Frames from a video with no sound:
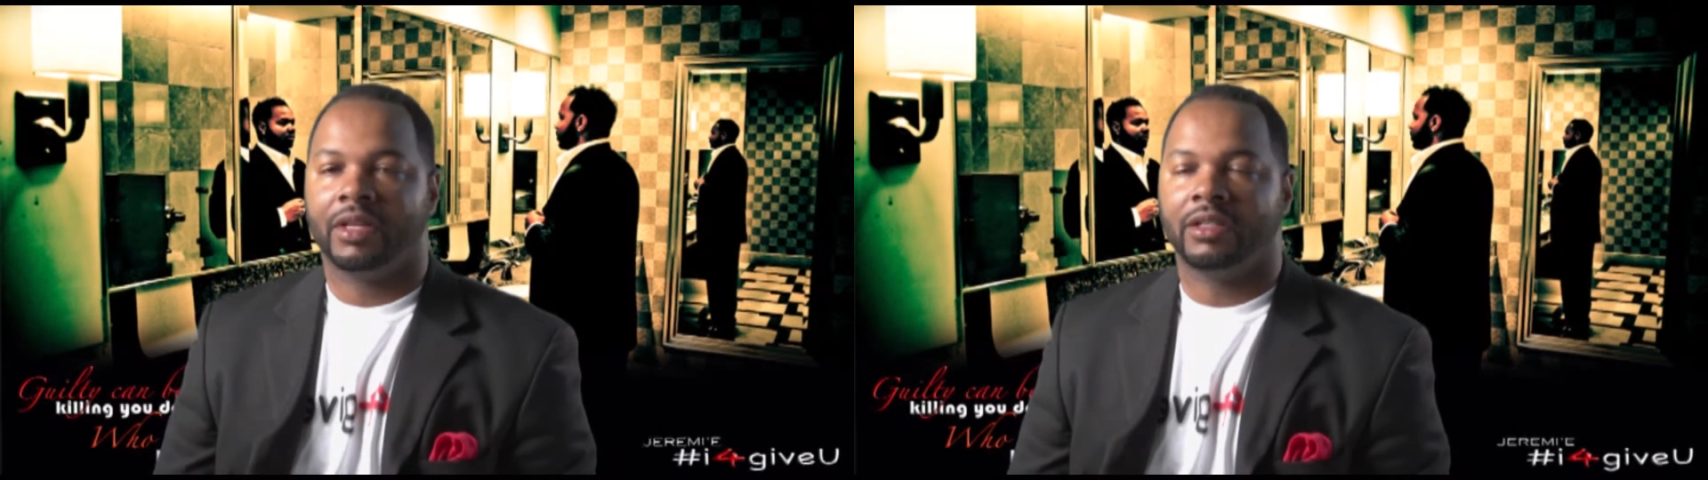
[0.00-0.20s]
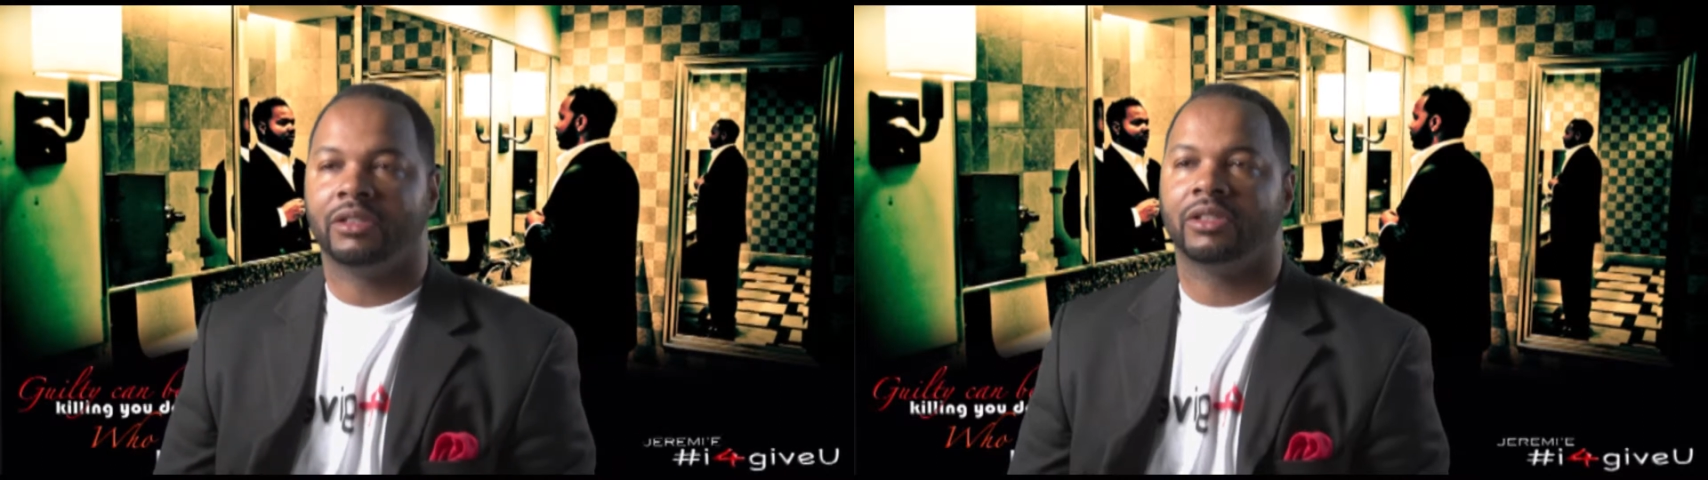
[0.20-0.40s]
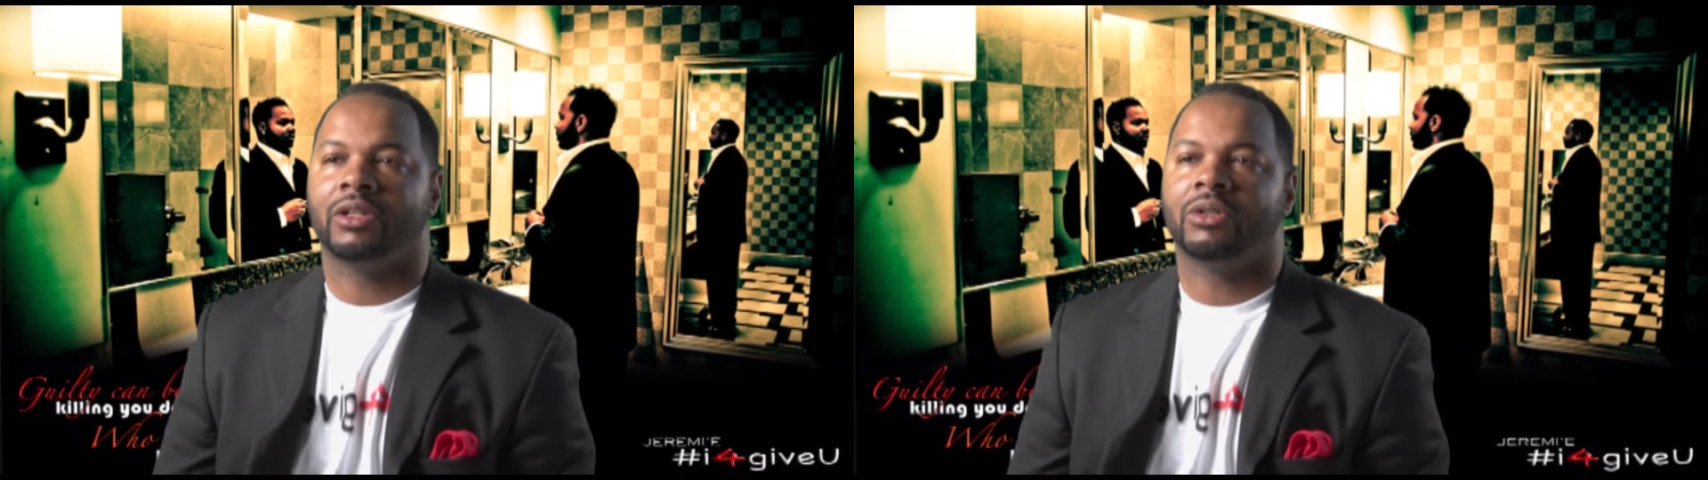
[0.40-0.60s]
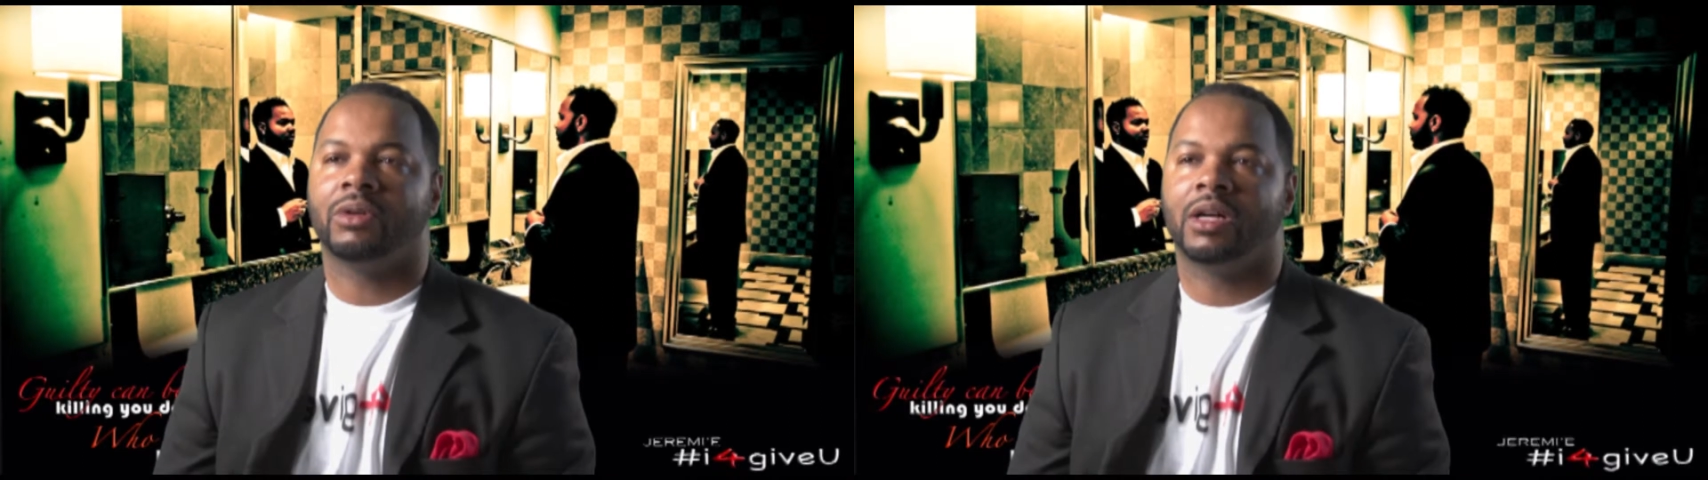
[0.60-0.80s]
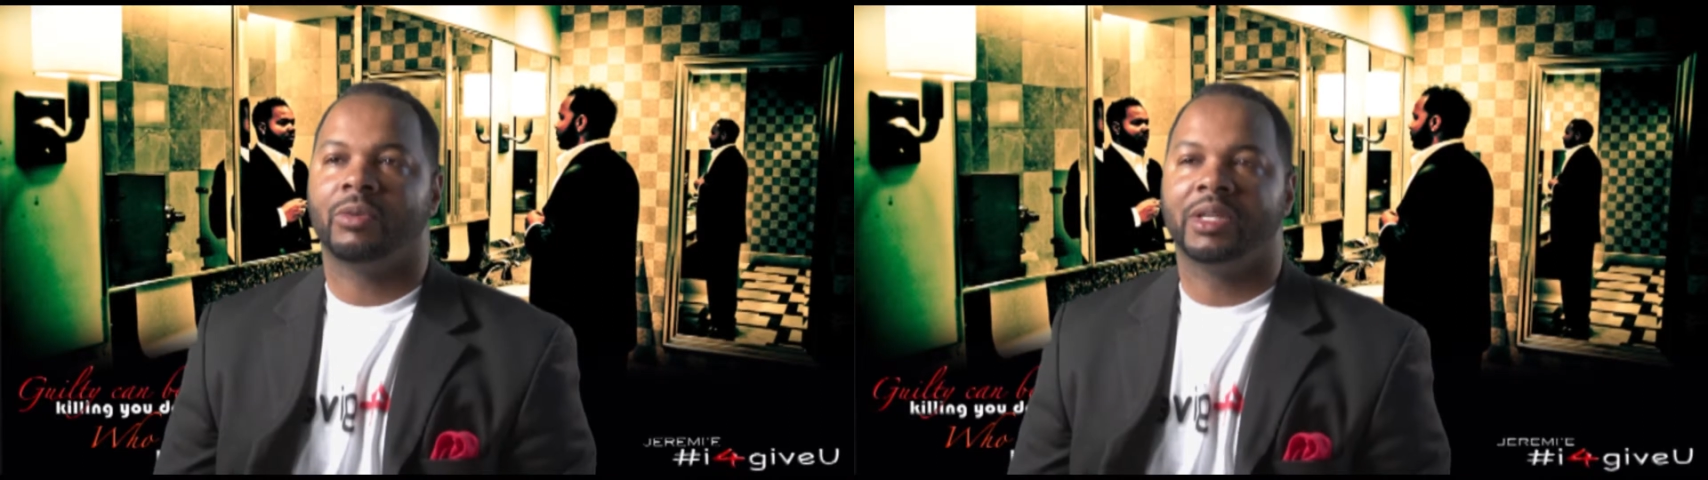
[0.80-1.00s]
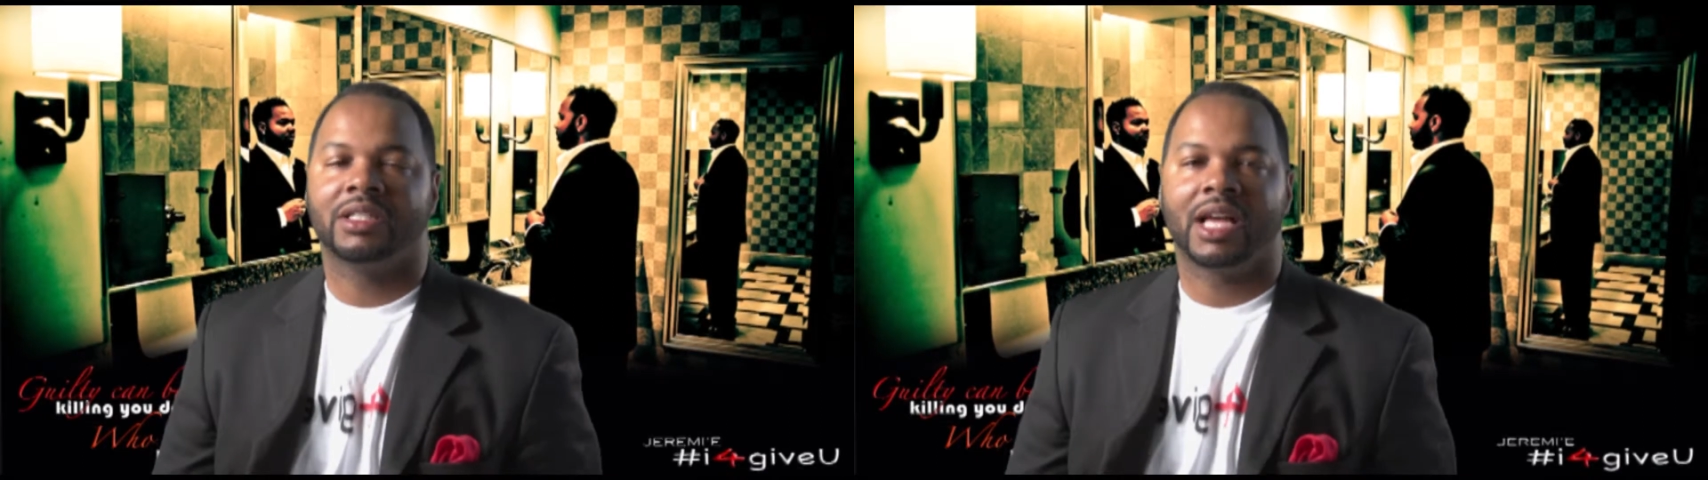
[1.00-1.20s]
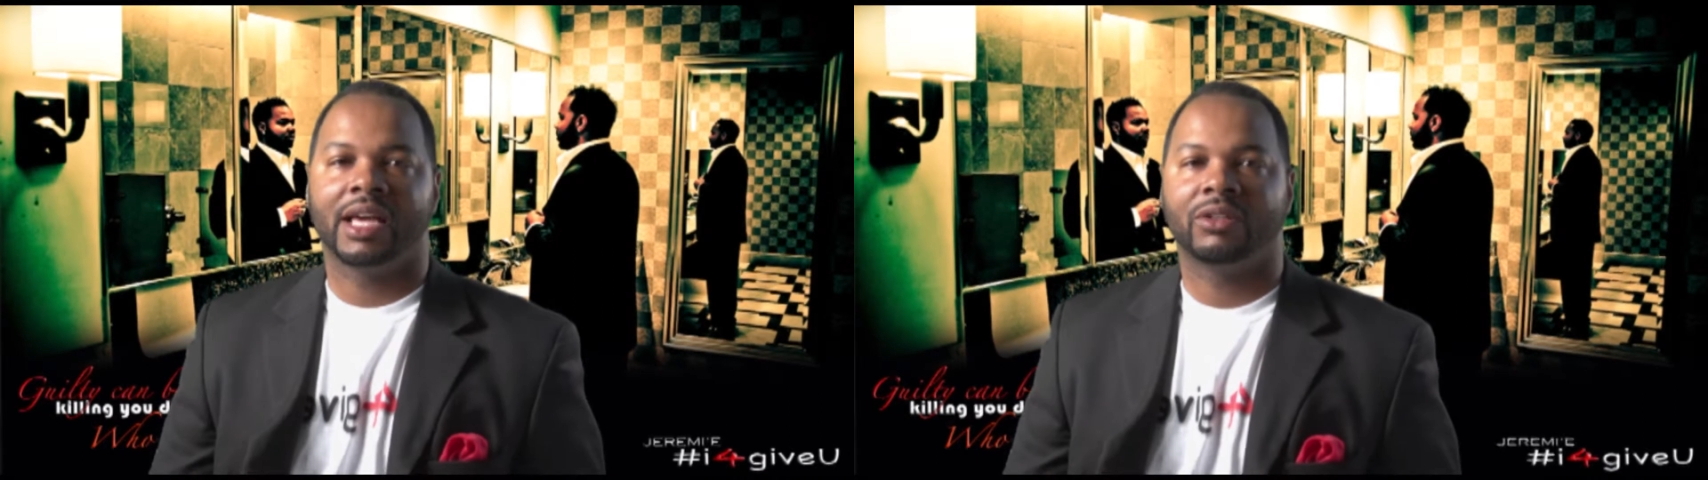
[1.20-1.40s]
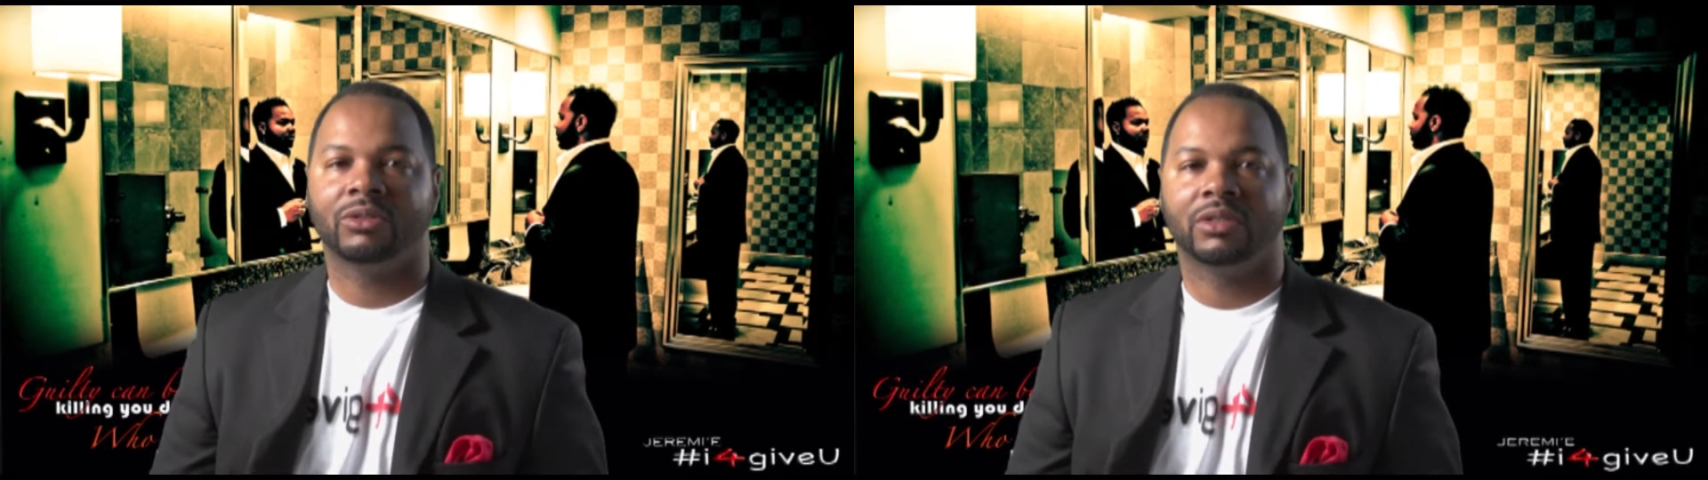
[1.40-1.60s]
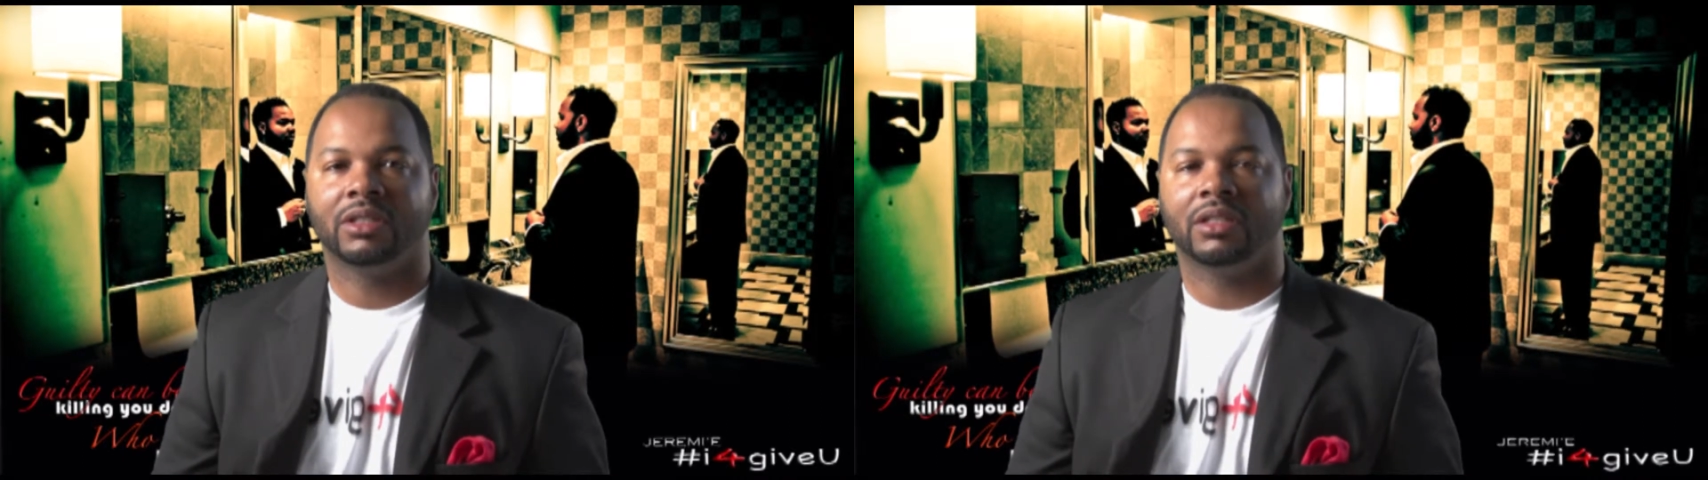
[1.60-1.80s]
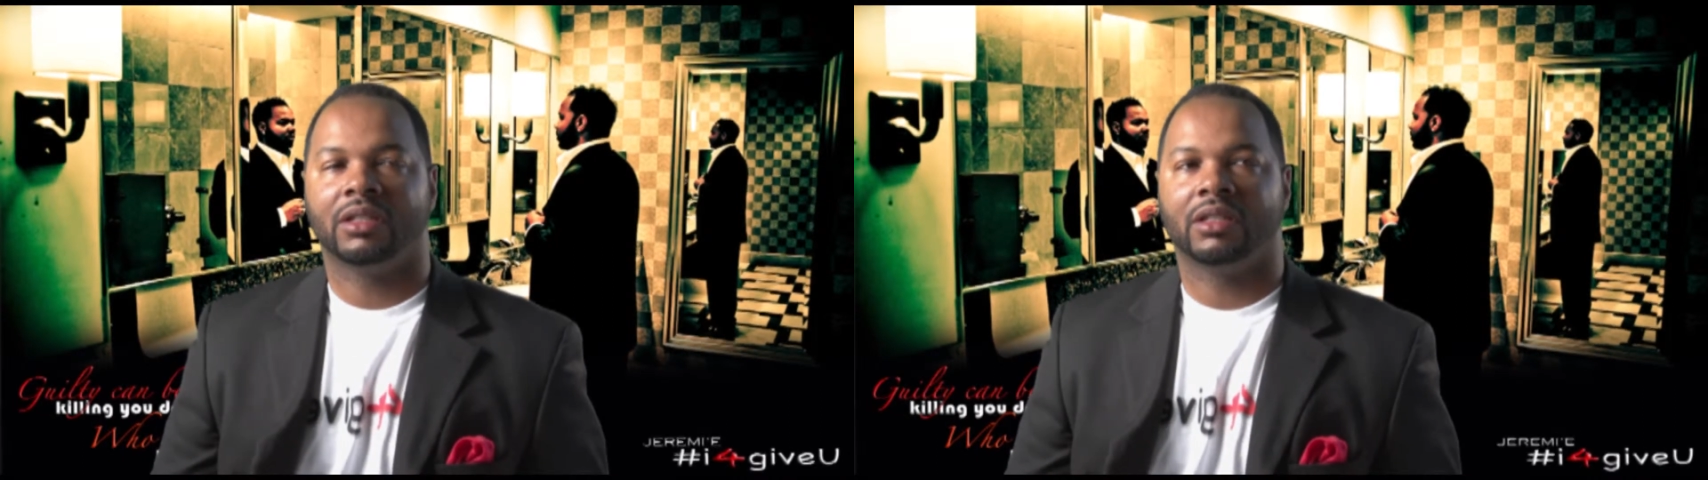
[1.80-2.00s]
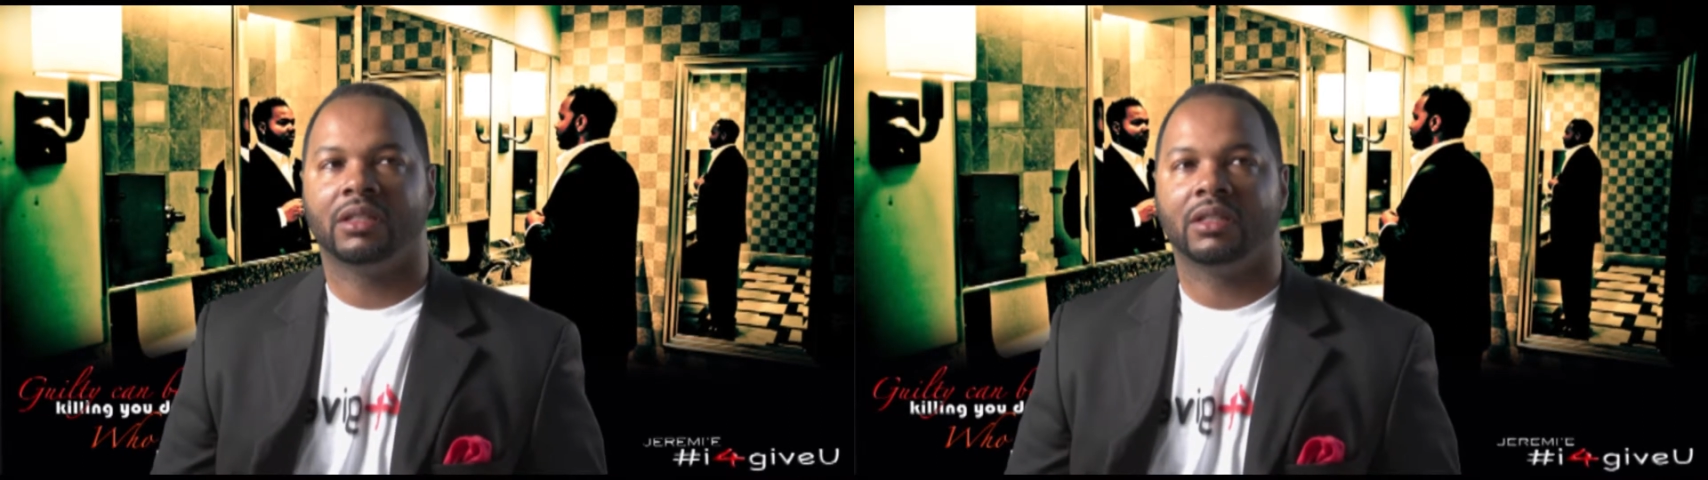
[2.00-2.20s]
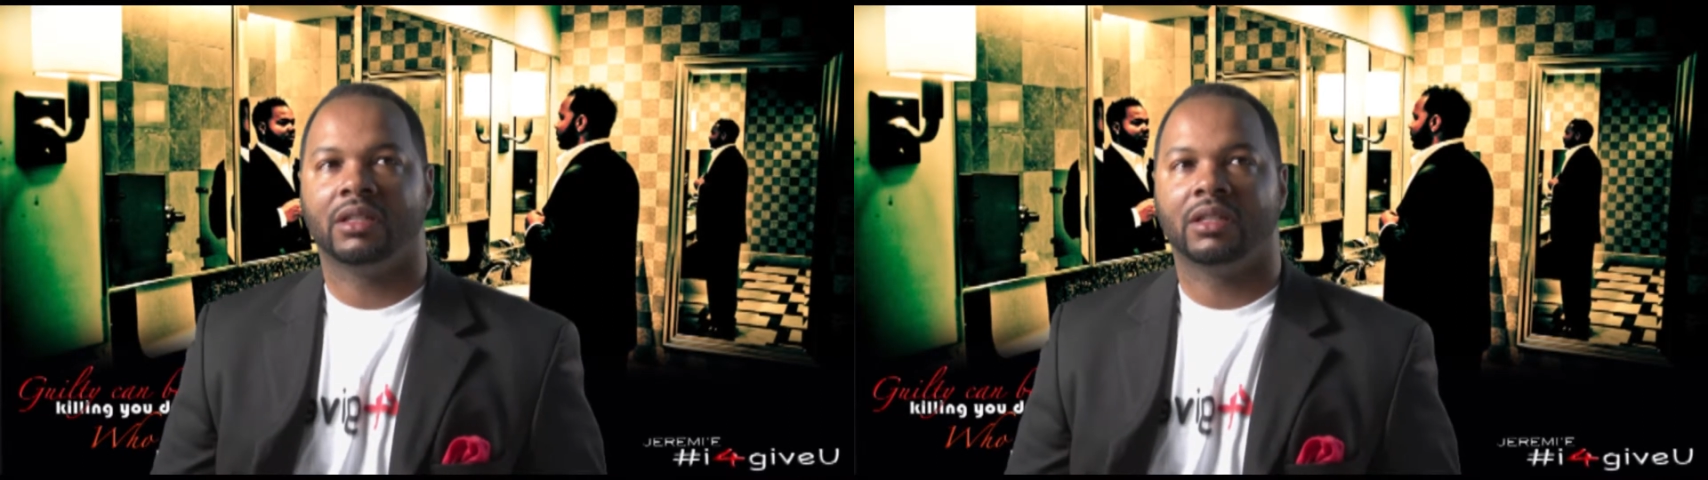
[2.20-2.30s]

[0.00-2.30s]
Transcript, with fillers: And so uh, we entitled the, the,